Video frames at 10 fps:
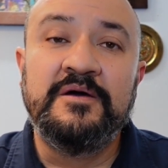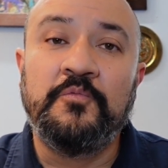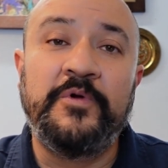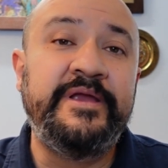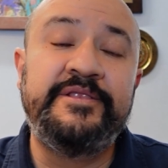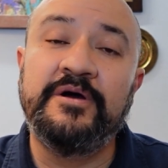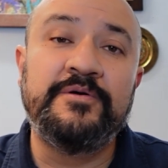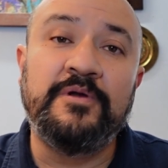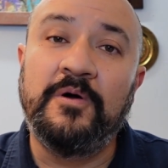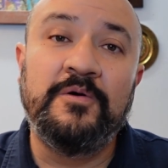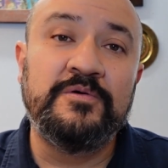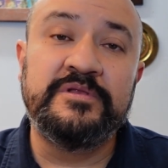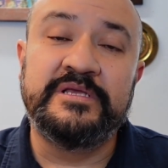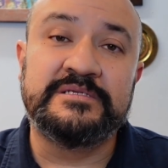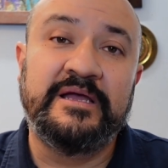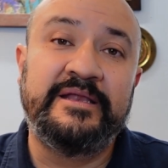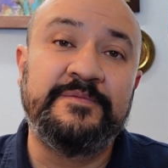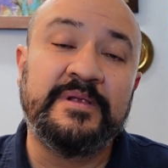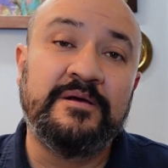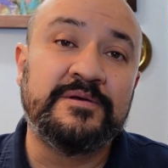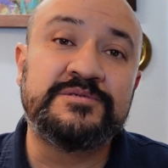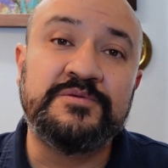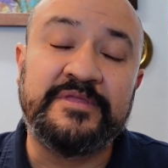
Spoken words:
We don't own this land. It belongs to